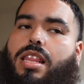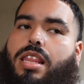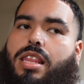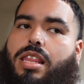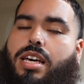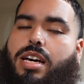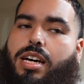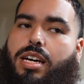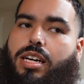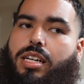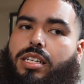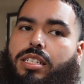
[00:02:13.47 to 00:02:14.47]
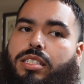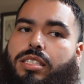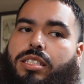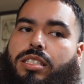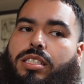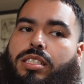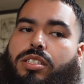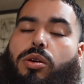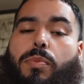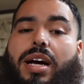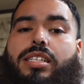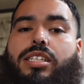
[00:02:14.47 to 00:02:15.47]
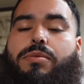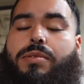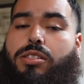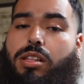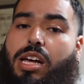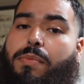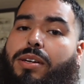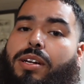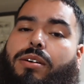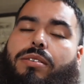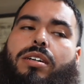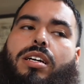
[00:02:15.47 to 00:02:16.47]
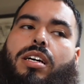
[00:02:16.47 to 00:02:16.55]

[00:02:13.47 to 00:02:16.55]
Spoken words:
then to message me to let me know.